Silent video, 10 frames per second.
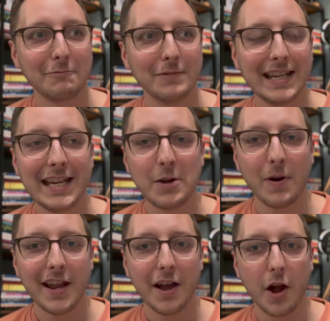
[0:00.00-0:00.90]
really
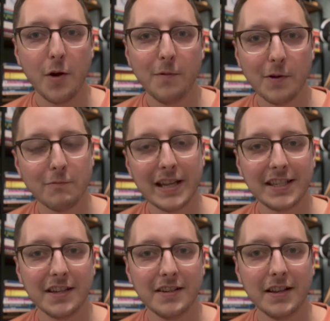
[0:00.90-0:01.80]
quite
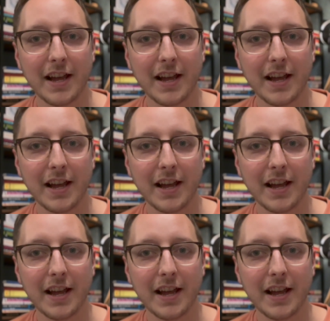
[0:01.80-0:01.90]
overwritten.